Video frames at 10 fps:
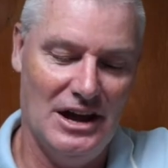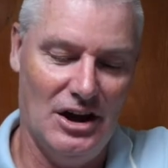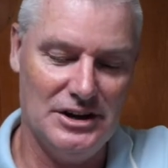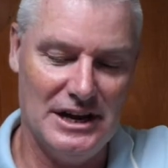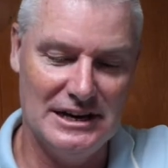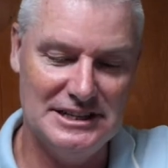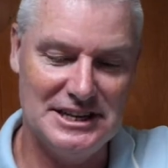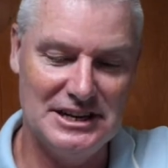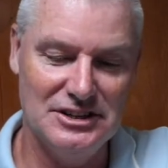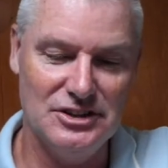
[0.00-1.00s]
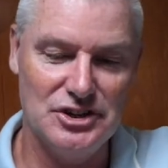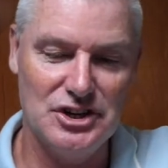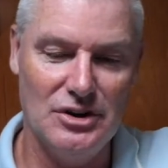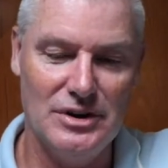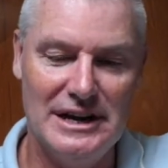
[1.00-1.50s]
Okay, let's get into the
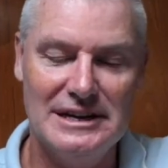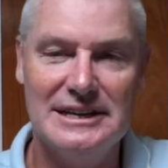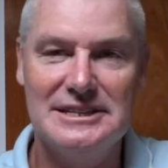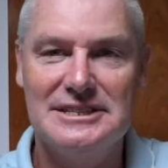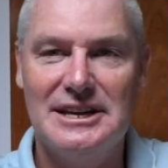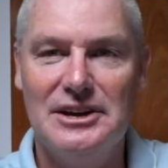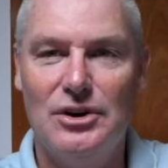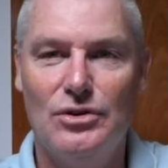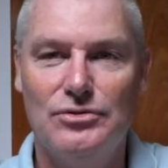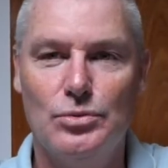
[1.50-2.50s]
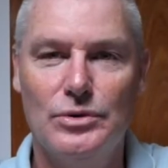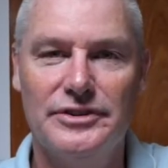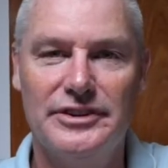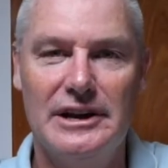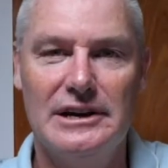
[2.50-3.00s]
show and let's start off with
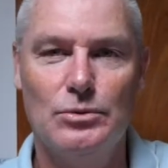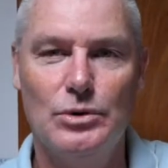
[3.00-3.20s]
sailing.